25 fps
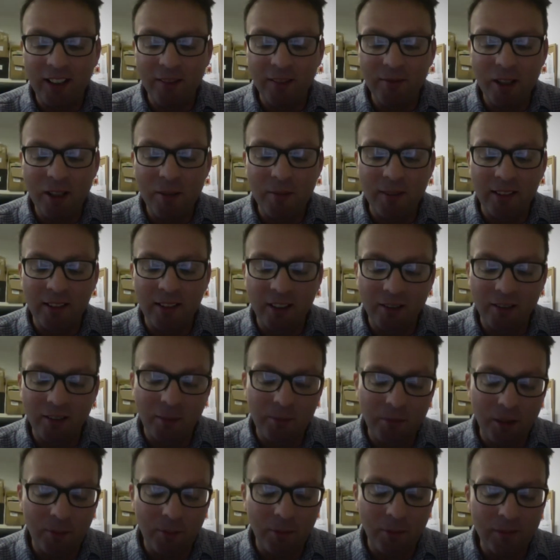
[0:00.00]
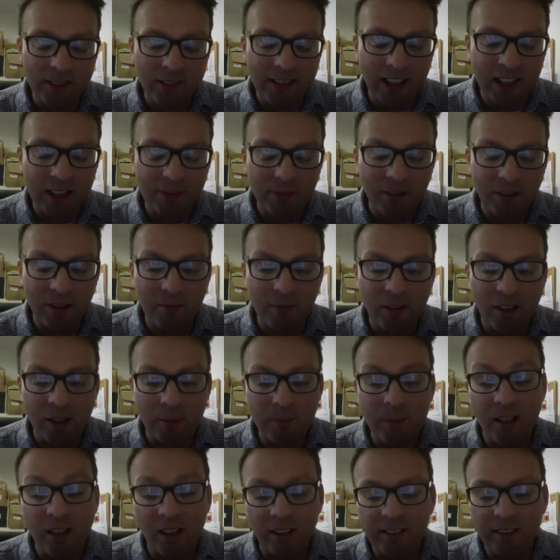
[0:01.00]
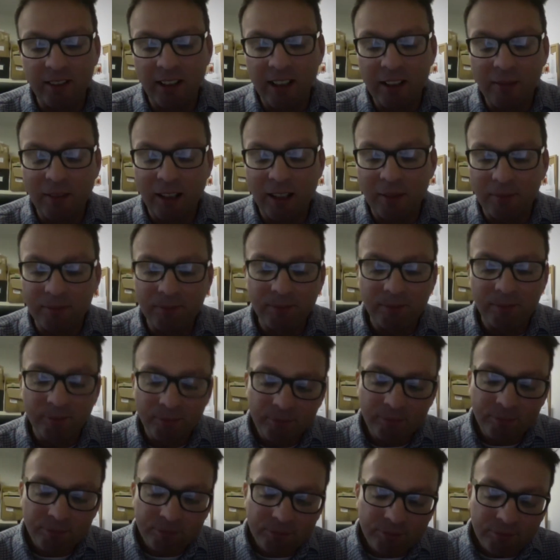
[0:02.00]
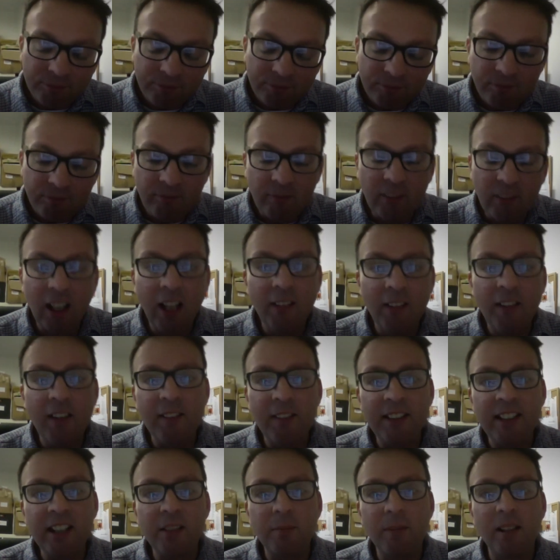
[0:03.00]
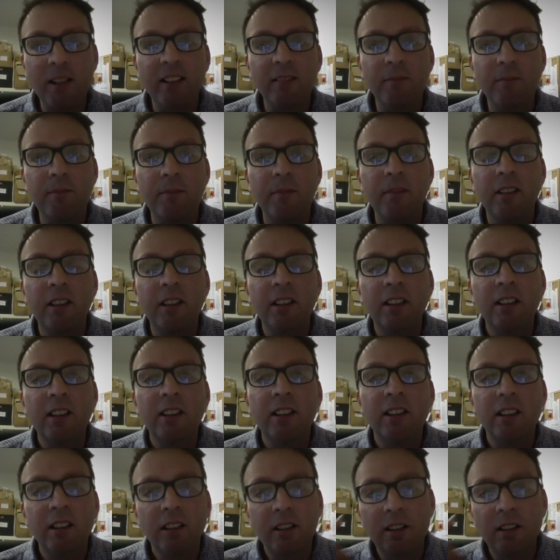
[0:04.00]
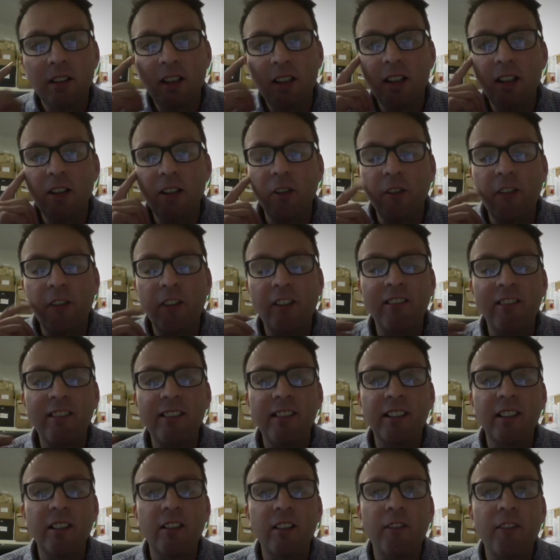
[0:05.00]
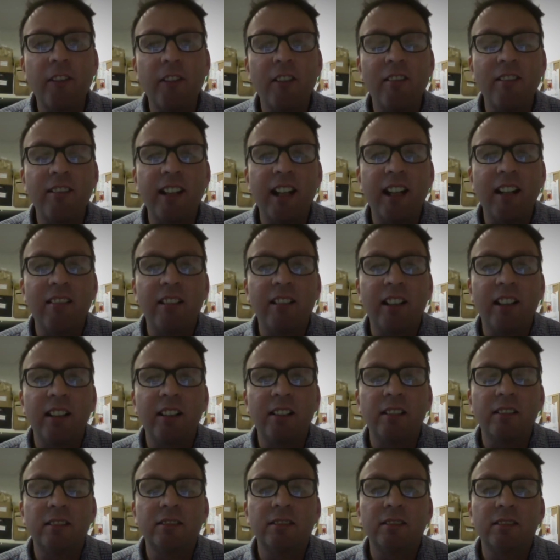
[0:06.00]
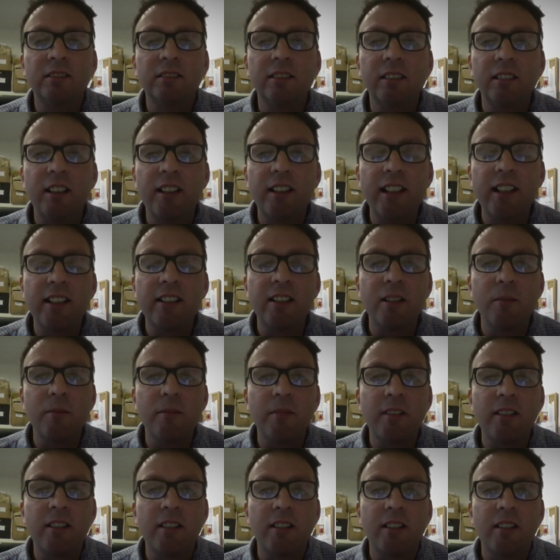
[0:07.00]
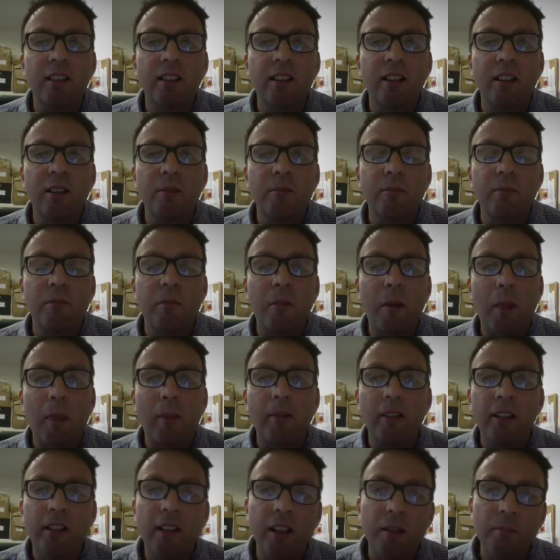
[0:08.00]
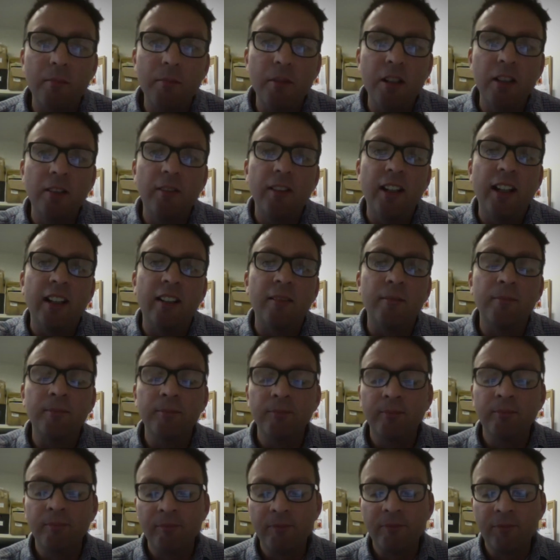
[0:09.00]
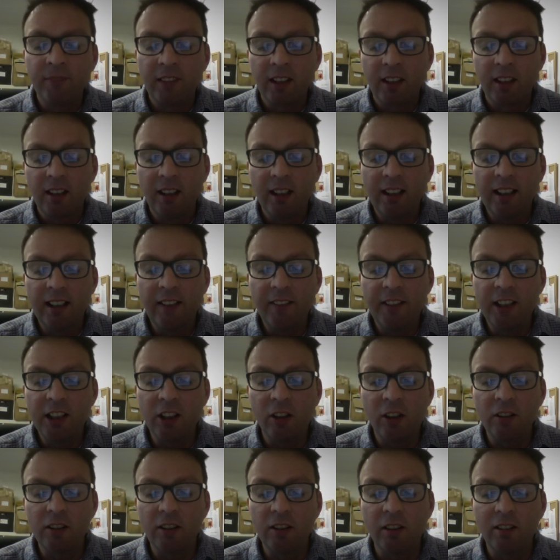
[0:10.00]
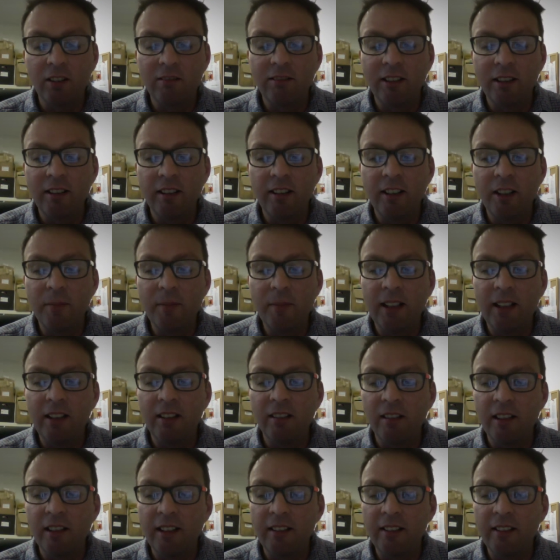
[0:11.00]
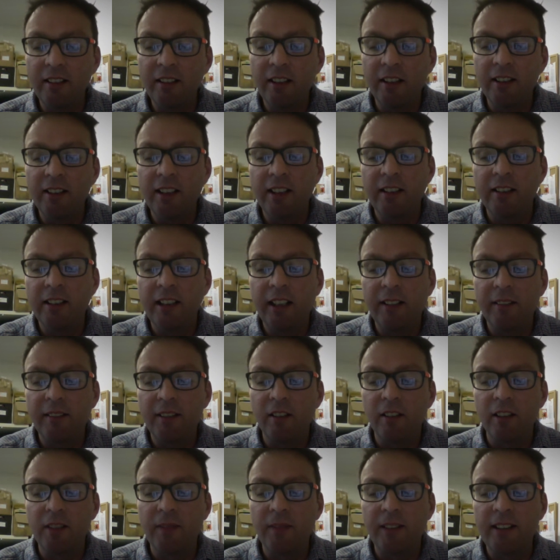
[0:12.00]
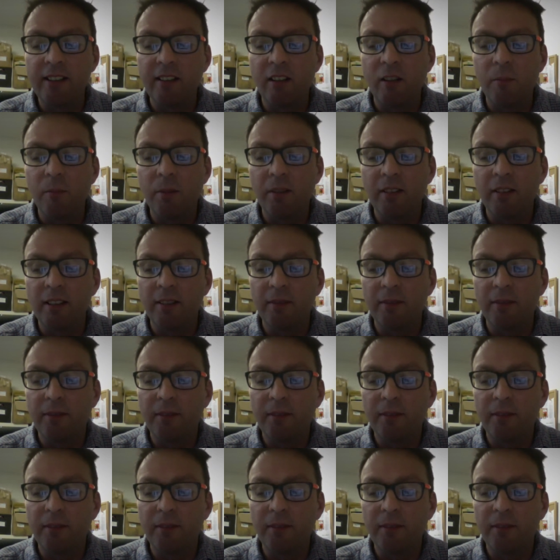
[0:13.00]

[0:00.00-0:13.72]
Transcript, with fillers: the moment. I, will probably change my yeah. mind. But anyway, and this is when uh, authoritarian systems, um, you know, move in. And in the shock doctrine, Naomi Klein, you know, she, she gives lots of examples of